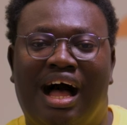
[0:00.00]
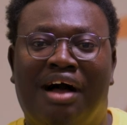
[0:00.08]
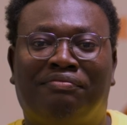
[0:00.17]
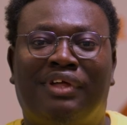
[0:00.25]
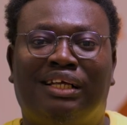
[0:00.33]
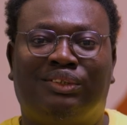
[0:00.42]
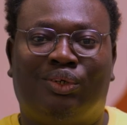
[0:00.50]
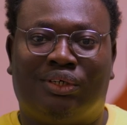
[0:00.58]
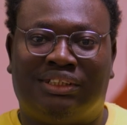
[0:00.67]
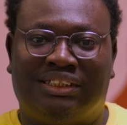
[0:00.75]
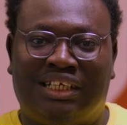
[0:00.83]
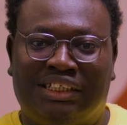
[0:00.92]
After
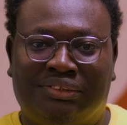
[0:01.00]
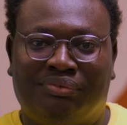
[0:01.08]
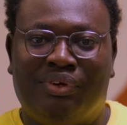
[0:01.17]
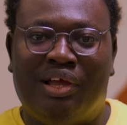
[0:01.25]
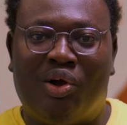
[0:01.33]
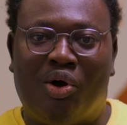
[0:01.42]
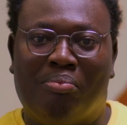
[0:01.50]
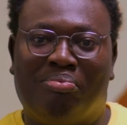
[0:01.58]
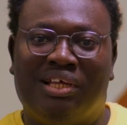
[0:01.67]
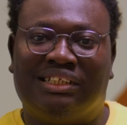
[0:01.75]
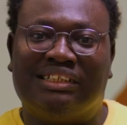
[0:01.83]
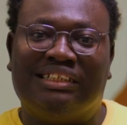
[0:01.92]
successfully
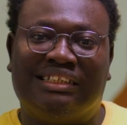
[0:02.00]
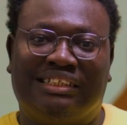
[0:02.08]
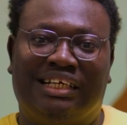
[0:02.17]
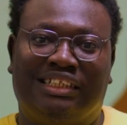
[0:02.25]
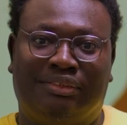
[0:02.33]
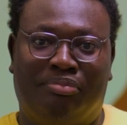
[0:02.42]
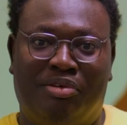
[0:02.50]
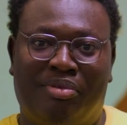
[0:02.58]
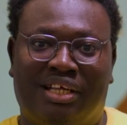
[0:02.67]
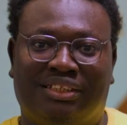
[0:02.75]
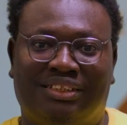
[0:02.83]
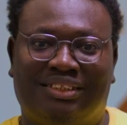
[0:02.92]
completing these test
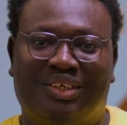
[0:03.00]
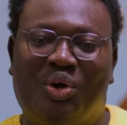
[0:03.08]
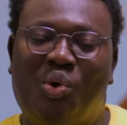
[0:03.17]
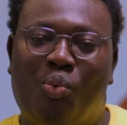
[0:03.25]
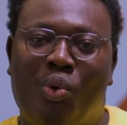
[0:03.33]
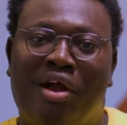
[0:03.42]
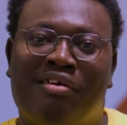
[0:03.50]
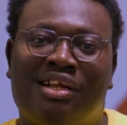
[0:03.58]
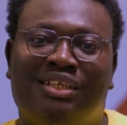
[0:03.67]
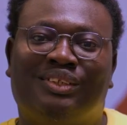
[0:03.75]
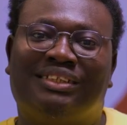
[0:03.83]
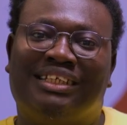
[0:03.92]
payments, we are
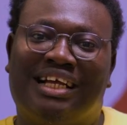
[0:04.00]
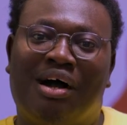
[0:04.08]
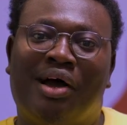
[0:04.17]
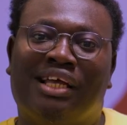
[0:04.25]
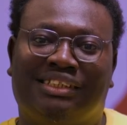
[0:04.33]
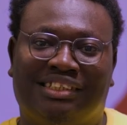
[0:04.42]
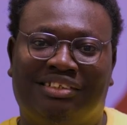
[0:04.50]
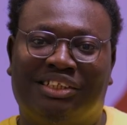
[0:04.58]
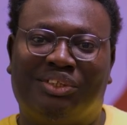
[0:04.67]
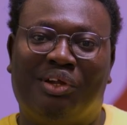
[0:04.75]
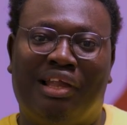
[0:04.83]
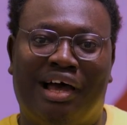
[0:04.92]
ready to take our
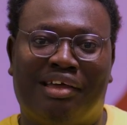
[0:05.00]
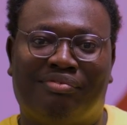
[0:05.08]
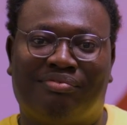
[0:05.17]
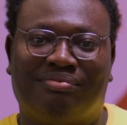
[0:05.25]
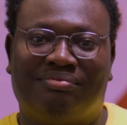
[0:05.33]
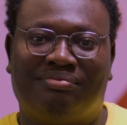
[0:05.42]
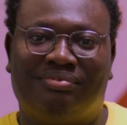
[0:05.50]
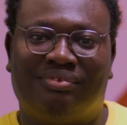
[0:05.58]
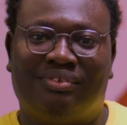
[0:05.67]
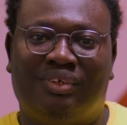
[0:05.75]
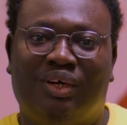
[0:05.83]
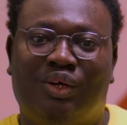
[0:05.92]
integration live.
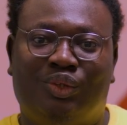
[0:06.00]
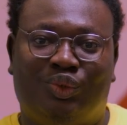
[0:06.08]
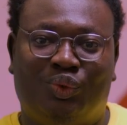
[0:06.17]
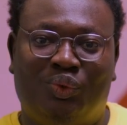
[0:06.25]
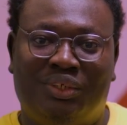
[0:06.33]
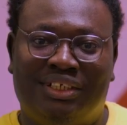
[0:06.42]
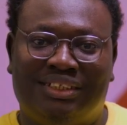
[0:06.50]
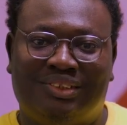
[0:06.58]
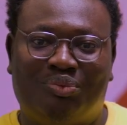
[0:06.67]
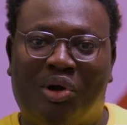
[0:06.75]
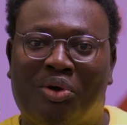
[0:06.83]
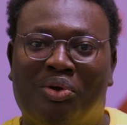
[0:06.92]
To do this,
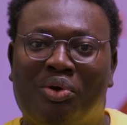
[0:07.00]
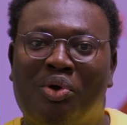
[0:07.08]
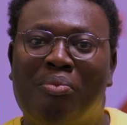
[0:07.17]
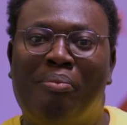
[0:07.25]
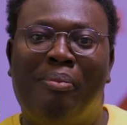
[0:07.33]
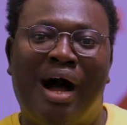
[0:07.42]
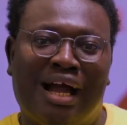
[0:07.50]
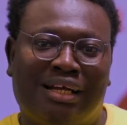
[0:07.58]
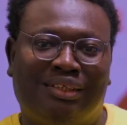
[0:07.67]
we're going to go back